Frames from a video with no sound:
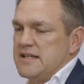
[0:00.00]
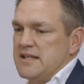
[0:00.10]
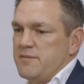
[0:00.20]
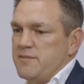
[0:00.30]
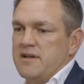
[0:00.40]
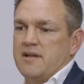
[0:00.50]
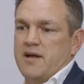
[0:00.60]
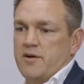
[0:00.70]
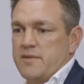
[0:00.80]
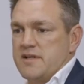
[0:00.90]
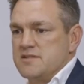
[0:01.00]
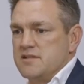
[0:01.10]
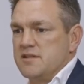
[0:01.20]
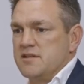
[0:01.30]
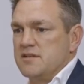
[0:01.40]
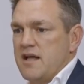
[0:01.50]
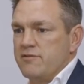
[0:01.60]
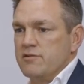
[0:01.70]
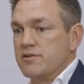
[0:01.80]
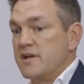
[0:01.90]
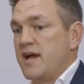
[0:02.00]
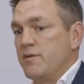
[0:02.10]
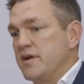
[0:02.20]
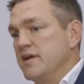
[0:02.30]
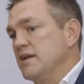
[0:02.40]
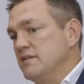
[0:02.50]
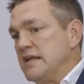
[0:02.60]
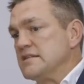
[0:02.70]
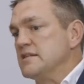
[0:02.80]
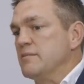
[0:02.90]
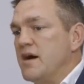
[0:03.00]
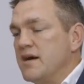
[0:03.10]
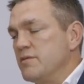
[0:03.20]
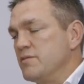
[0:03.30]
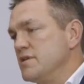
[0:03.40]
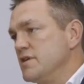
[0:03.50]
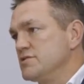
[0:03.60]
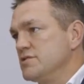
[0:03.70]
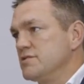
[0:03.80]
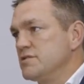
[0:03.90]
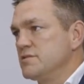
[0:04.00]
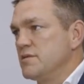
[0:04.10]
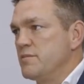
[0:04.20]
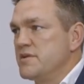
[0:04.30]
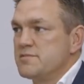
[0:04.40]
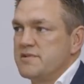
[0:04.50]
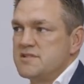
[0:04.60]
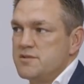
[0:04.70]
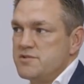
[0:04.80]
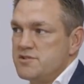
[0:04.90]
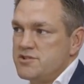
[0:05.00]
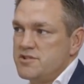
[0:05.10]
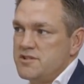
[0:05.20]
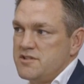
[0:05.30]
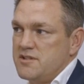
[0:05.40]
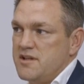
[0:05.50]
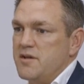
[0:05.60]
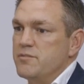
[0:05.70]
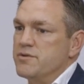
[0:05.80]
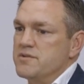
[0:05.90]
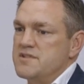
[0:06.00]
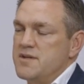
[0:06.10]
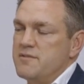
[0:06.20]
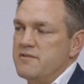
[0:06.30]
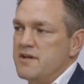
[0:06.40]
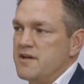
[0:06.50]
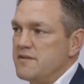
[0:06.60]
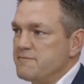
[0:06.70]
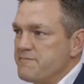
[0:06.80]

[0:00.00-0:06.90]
and allowing me to have a look at how we can enter the market with our shoulder, the best place to position it, and then build a team around that.